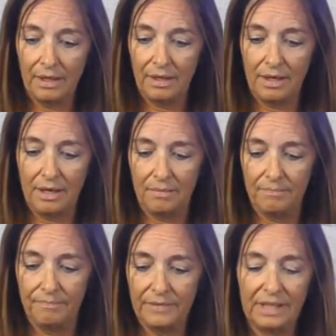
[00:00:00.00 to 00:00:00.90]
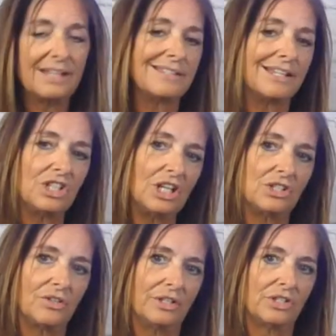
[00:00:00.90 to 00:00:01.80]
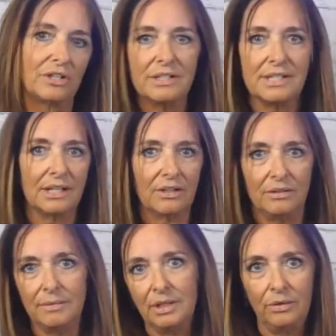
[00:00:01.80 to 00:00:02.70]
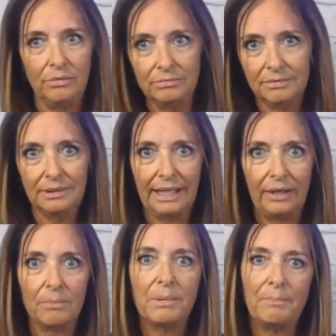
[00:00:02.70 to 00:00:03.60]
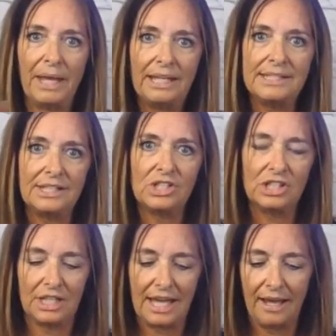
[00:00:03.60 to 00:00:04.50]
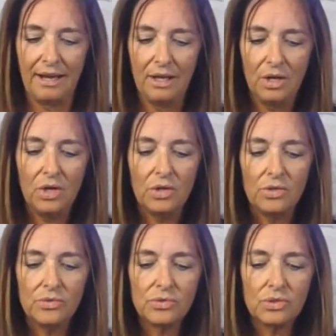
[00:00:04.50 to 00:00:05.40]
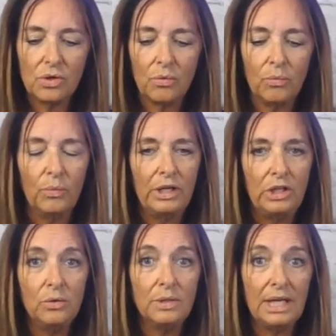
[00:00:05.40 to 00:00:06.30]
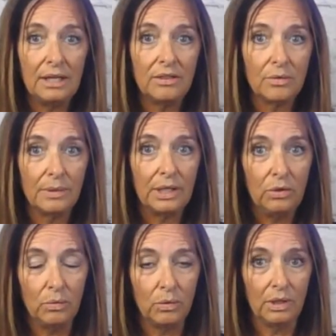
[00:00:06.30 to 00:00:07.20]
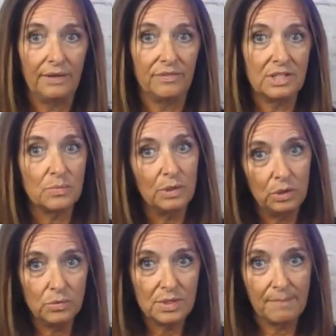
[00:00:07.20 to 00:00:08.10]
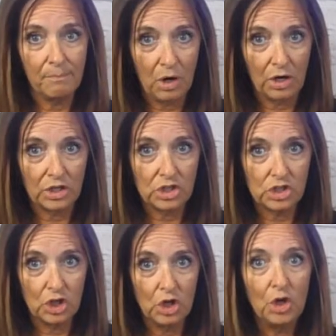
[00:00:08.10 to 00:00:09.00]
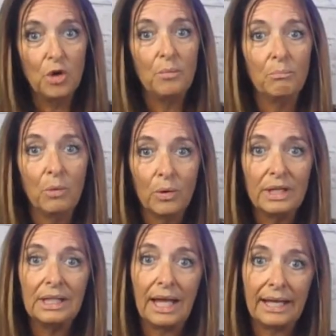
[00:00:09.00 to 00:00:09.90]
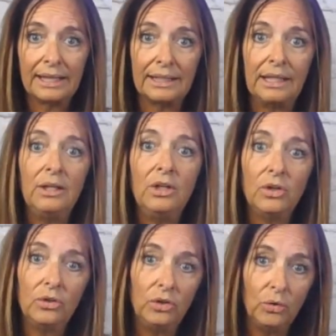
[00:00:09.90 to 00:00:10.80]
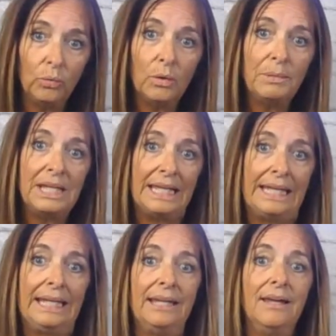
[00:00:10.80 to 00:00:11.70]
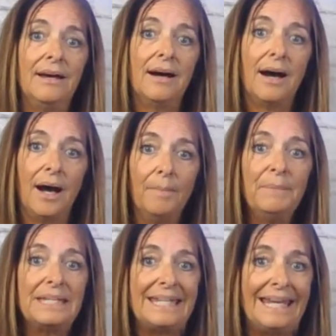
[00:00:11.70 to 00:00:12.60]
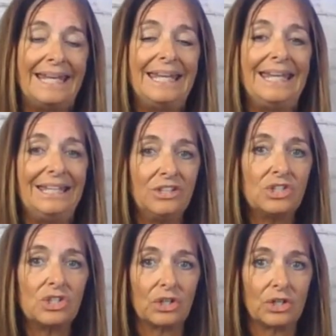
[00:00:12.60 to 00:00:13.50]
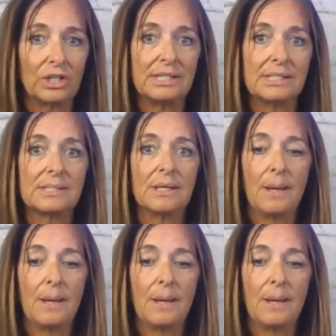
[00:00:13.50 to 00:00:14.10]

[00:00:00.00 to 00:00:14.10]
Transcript: unless they change their insurance, and it could renew later, but pay attention to that. So when you get the renewal, if this renews in March, more than likely you will be getting updated insurance